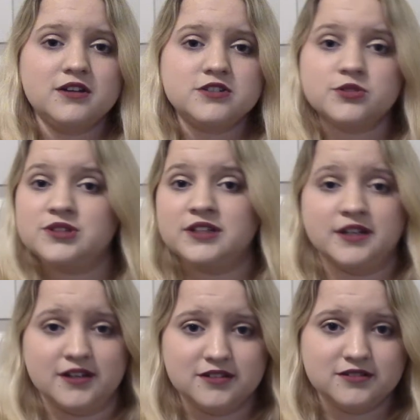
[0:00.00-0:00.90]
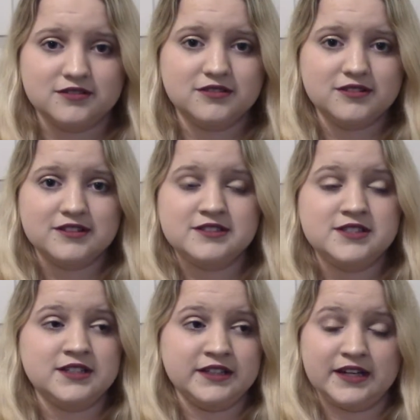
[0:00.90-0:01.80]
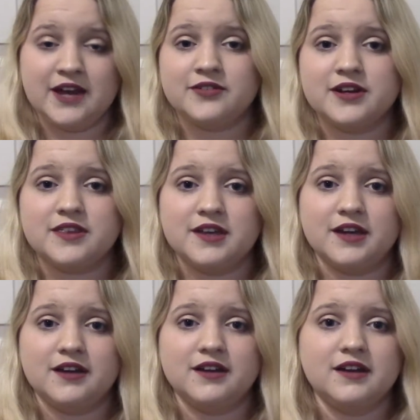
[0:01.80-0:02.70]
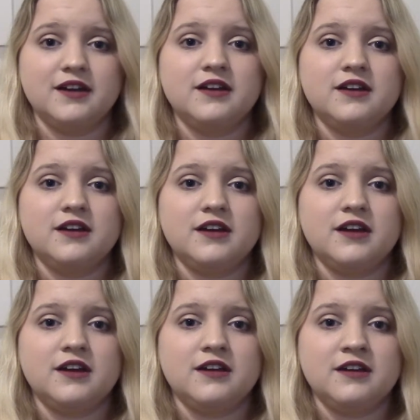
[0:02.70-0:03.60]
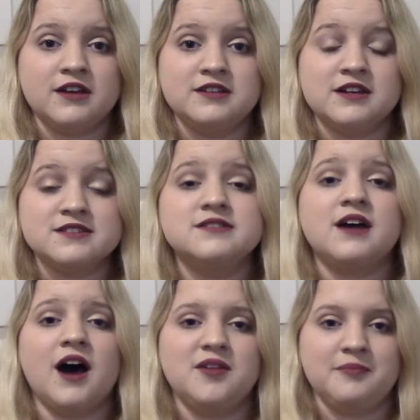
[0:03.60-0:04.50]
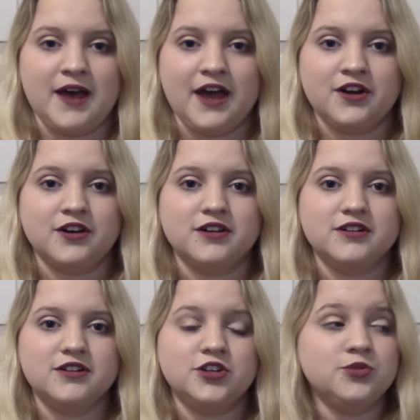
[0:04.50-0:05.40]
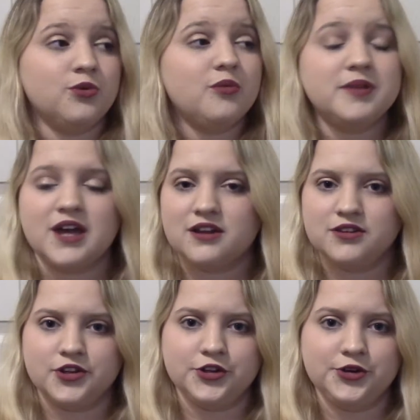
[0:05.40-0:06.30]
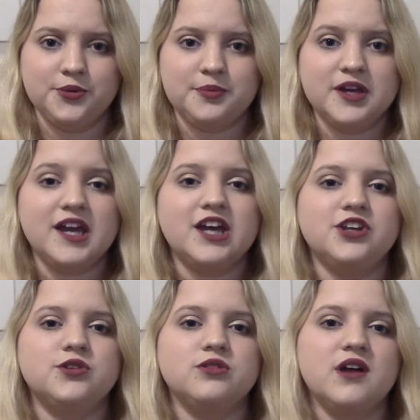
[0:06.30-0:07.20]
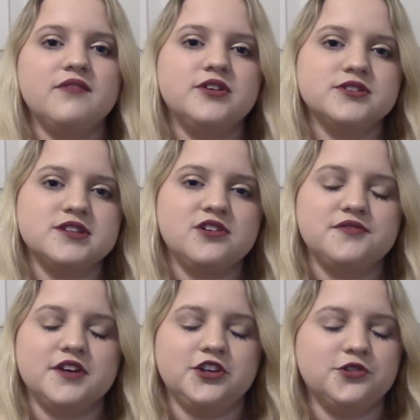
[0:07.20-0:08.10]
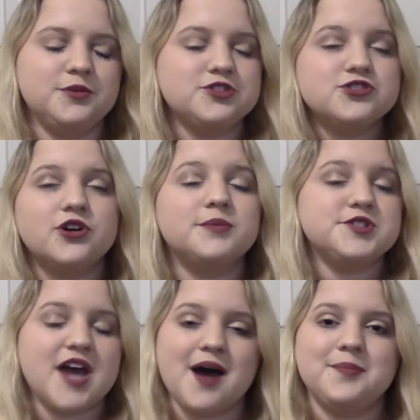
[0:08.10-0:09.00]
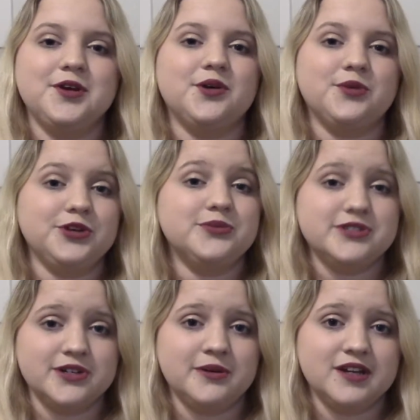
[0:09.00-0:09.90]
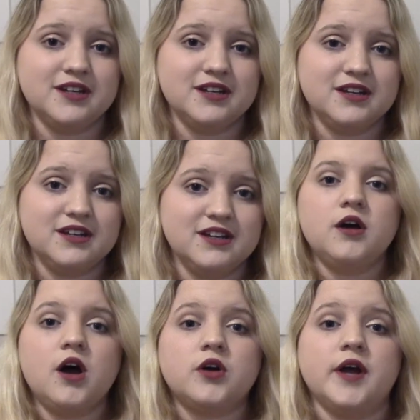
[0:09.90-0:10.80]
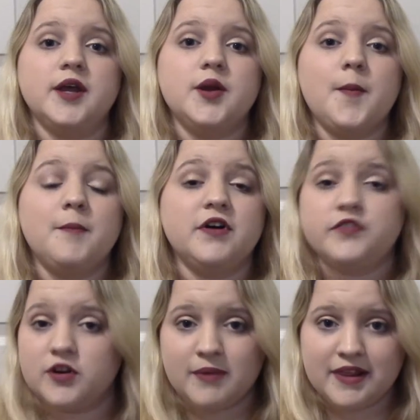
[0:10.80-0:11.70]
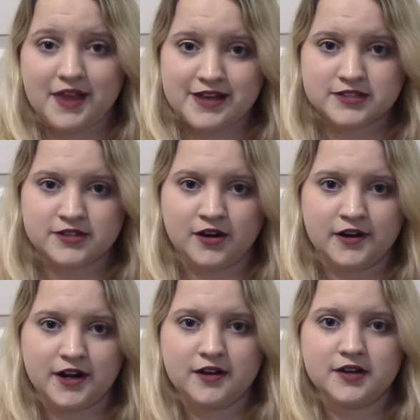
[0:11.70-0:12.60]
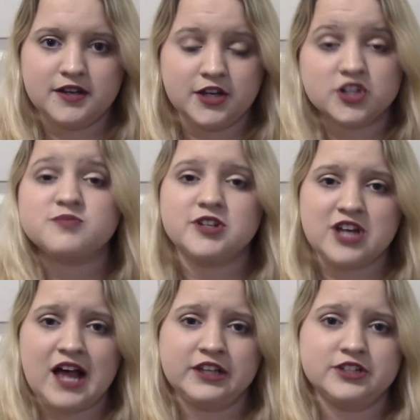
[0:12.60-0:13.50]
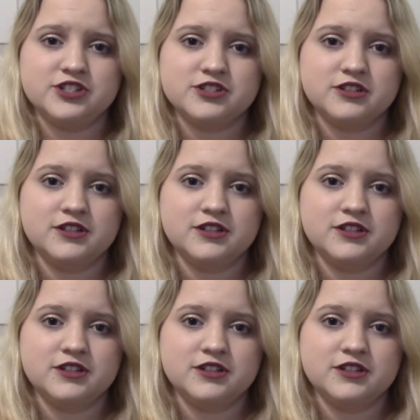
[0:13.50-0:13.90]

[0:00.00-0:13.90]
So delete it. Delete everything. It does not matter. You won't be out of the loop. and you'll love yourself and you'll be so much happier when you do it. Alright, before my last thought, here's my challenge.